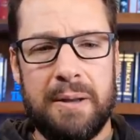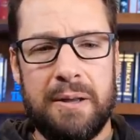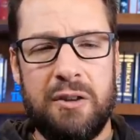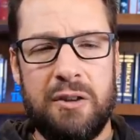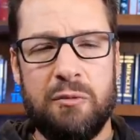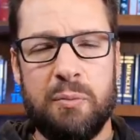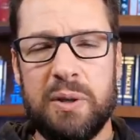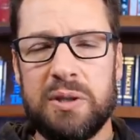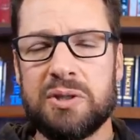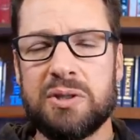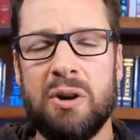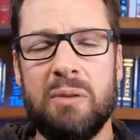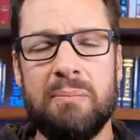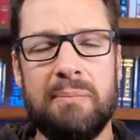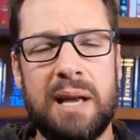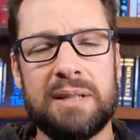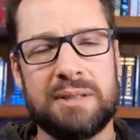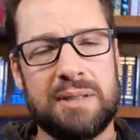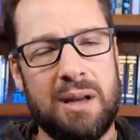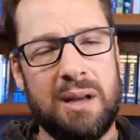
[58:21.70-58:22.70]
You've been so
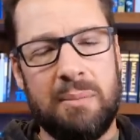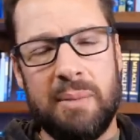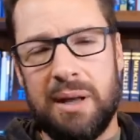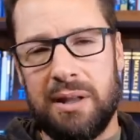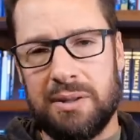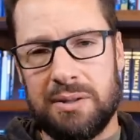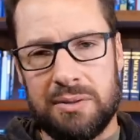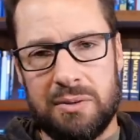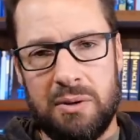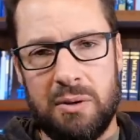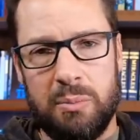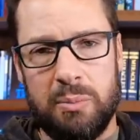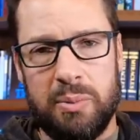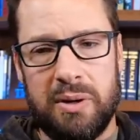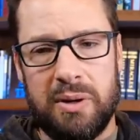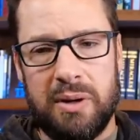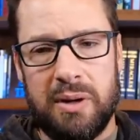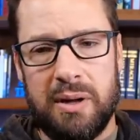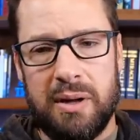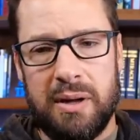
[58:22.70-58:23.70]
messed up by this group
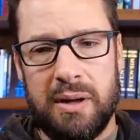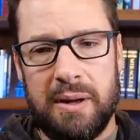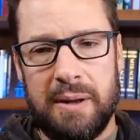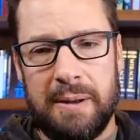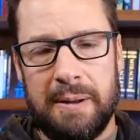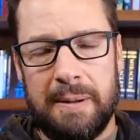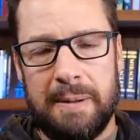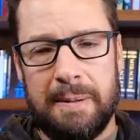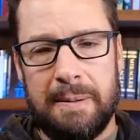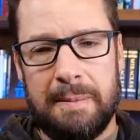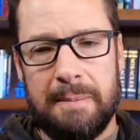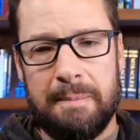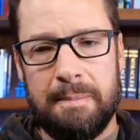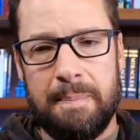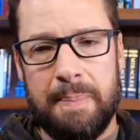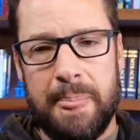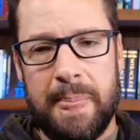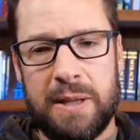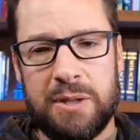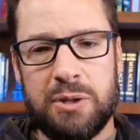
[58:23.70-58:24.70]

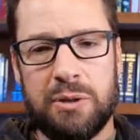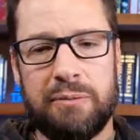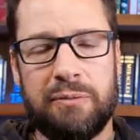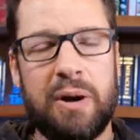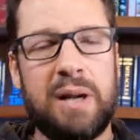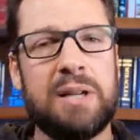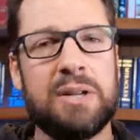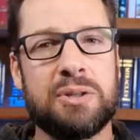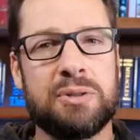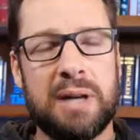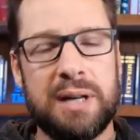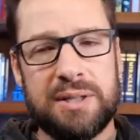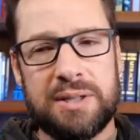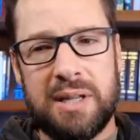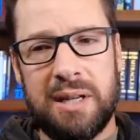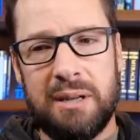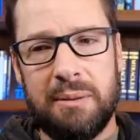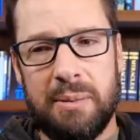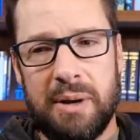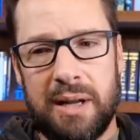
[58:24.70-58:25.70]
that you're afraid to trust
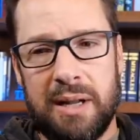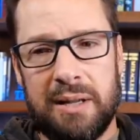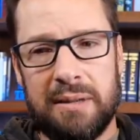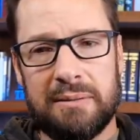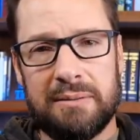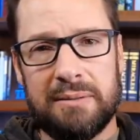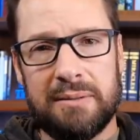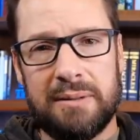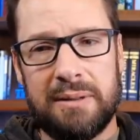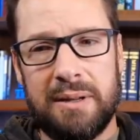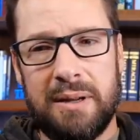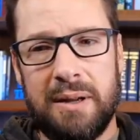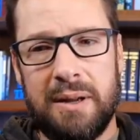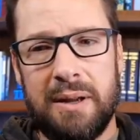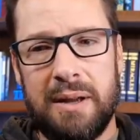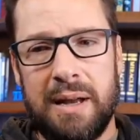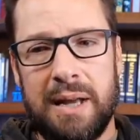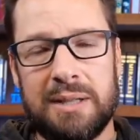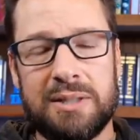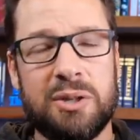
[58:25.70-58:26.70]
anybody.
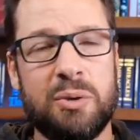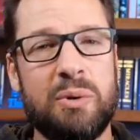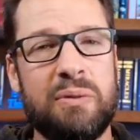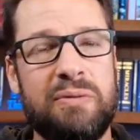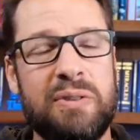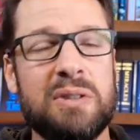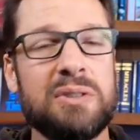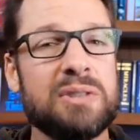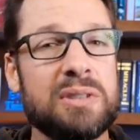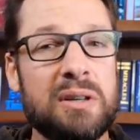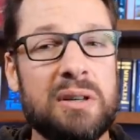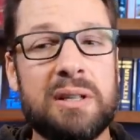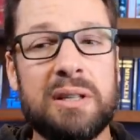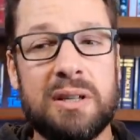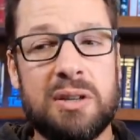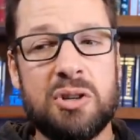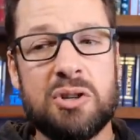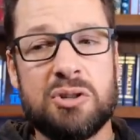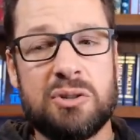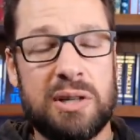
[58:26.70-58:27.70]
And so it feels good to
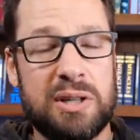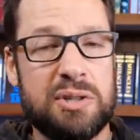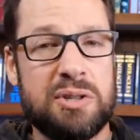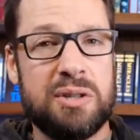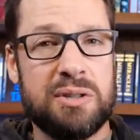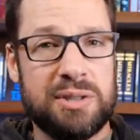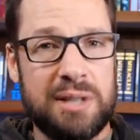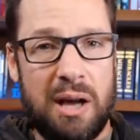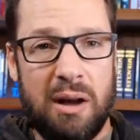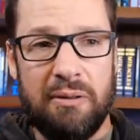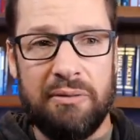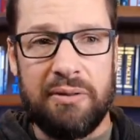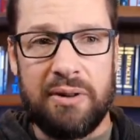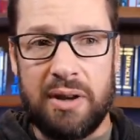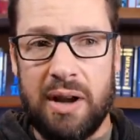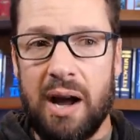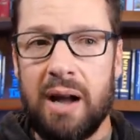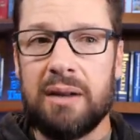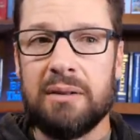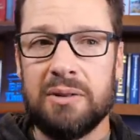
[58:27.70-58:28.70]
just trust yourself and
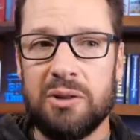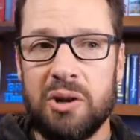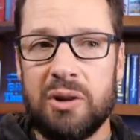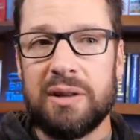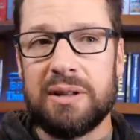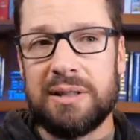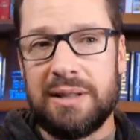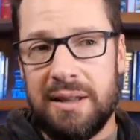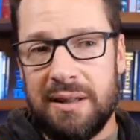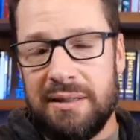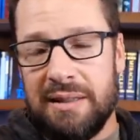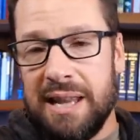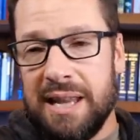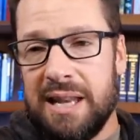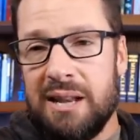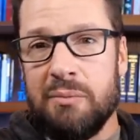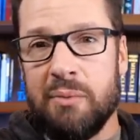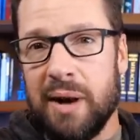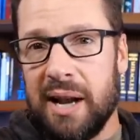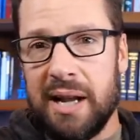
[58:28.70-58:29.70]
not look to
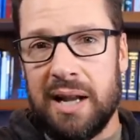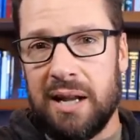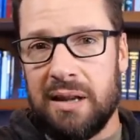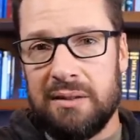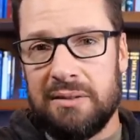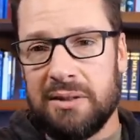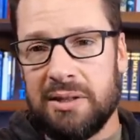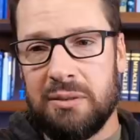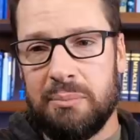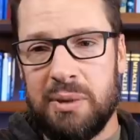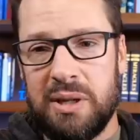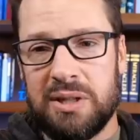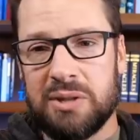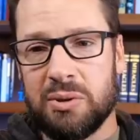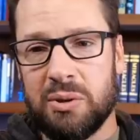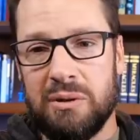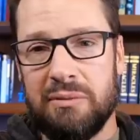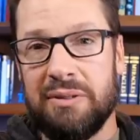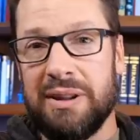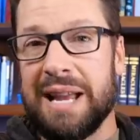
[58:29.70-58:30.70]
anybody to be
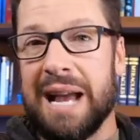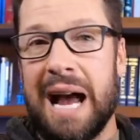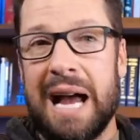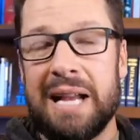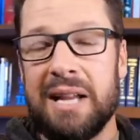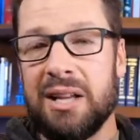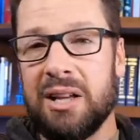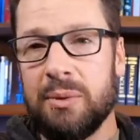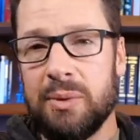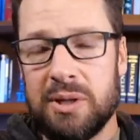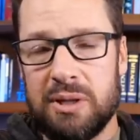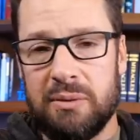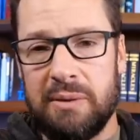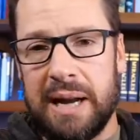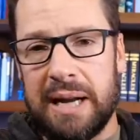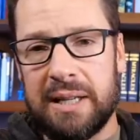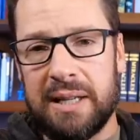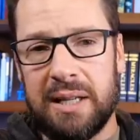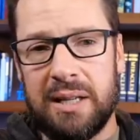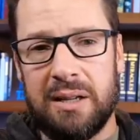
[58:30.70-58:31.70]
sort of guiding you and
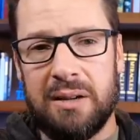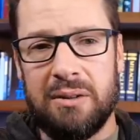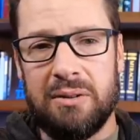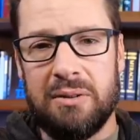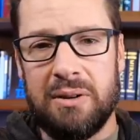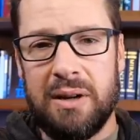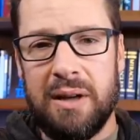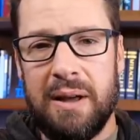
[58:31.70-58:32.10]
directing you.